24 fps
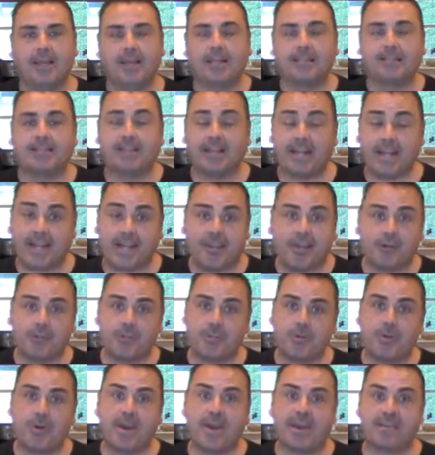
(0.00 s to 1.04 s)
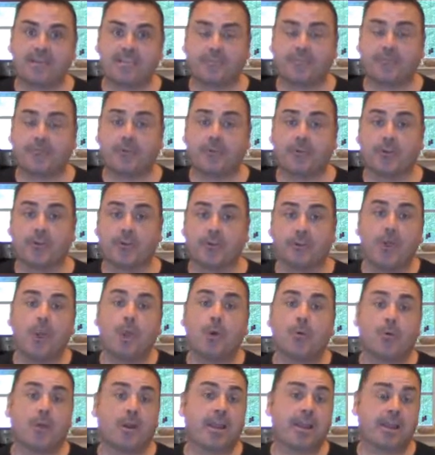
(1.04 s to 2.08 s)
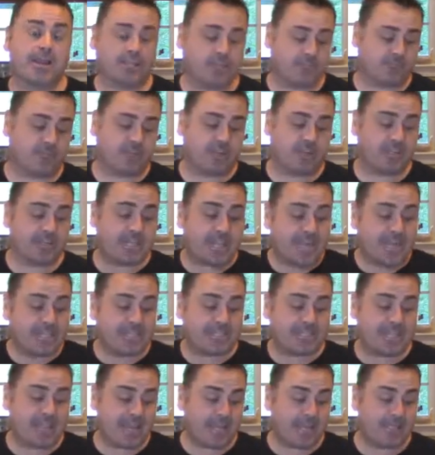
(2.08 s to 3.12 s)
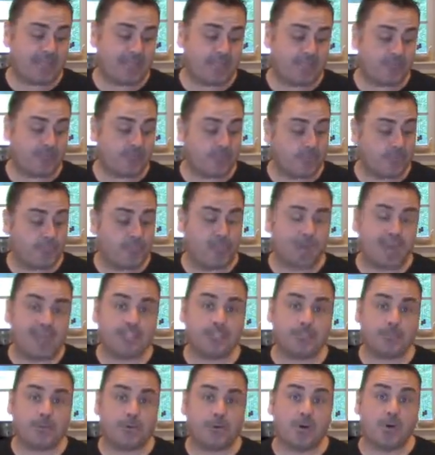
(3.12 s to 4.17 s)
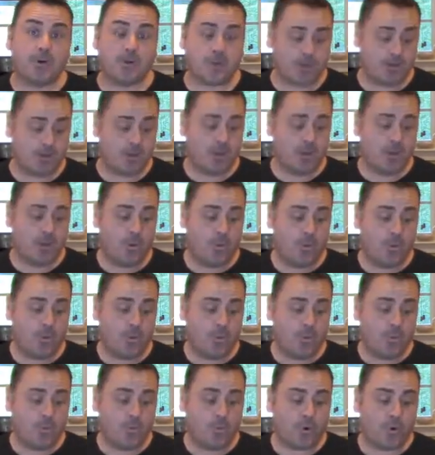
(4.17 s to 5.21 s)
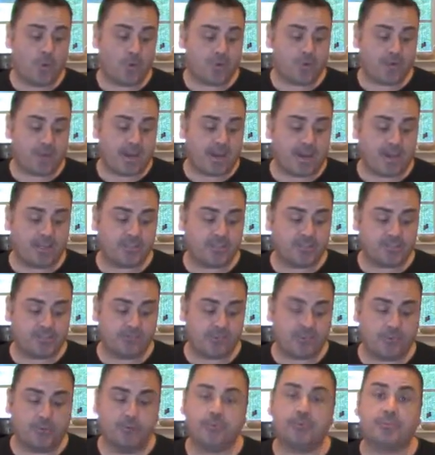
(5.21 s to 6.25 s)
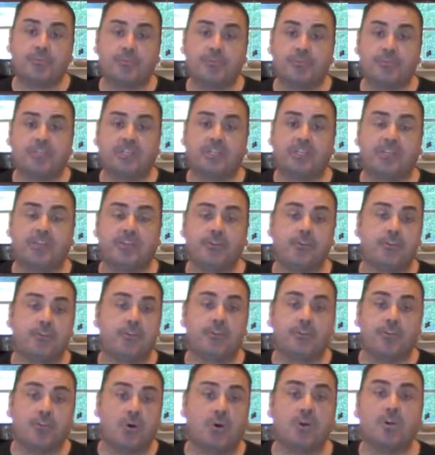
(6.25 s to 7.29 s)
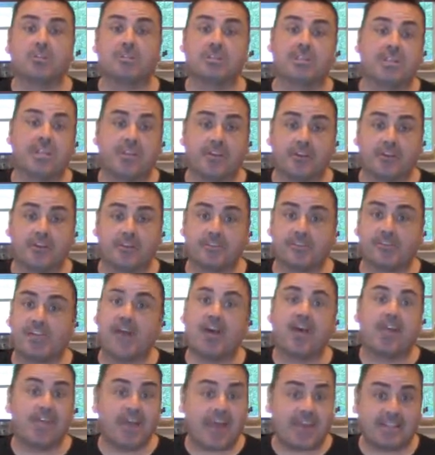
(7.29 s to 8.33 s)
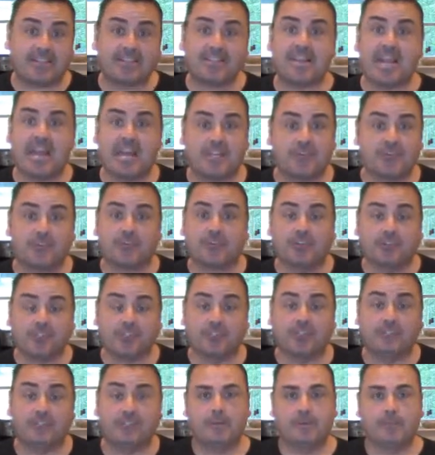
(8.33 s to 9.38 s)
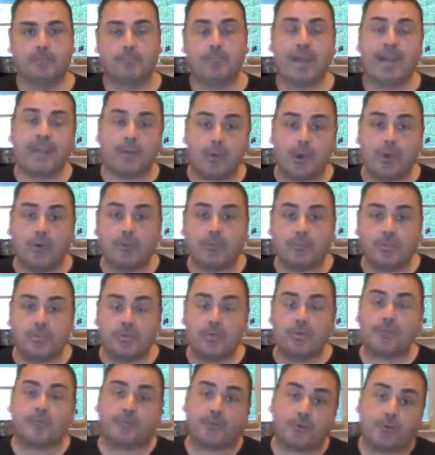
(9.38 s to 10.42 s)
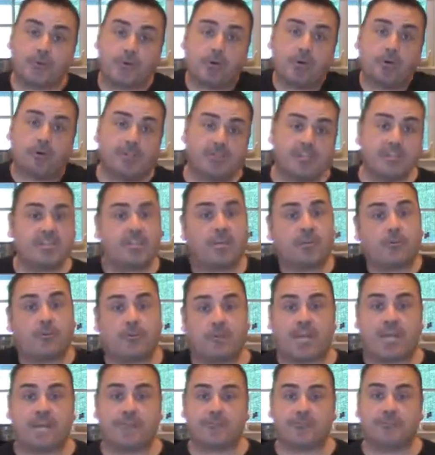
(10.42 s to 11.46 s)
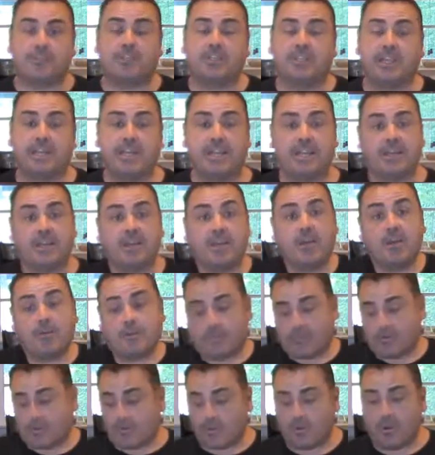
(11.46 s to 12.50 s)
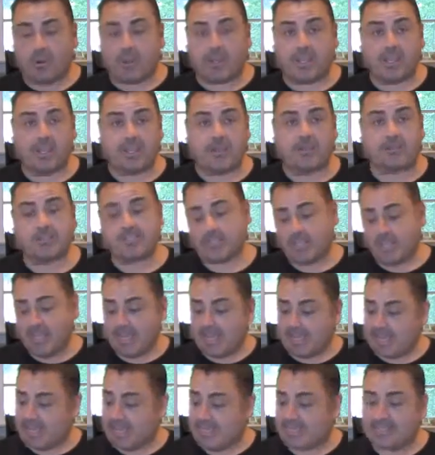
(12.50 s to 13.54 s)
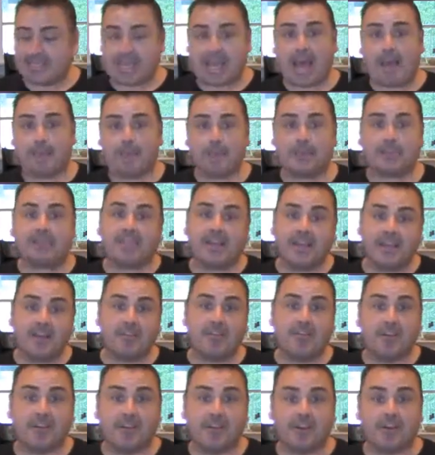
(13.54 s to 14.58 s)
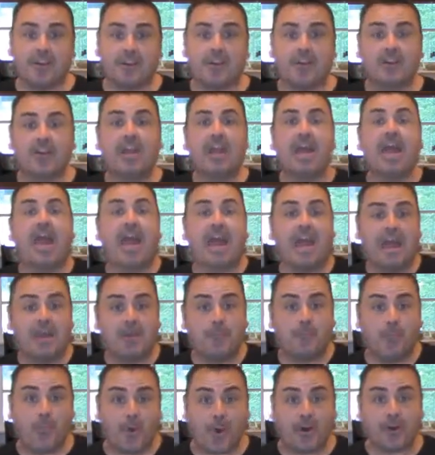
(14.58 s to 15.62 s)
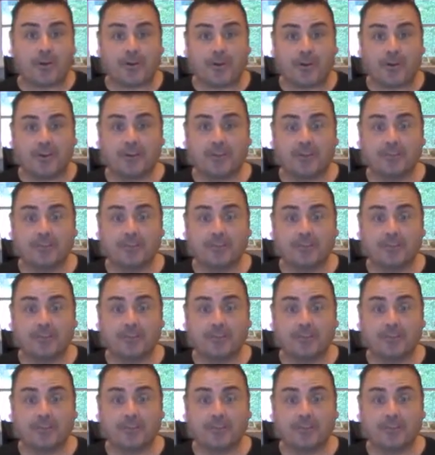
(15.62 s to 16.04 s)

Today on You Asked For It, we're answering Sandy from Facebook. What do you guys use to clean your dog's ears that's natural? My go-to for holistic or natural cleaning for dog ears is apple cider vinegar and water.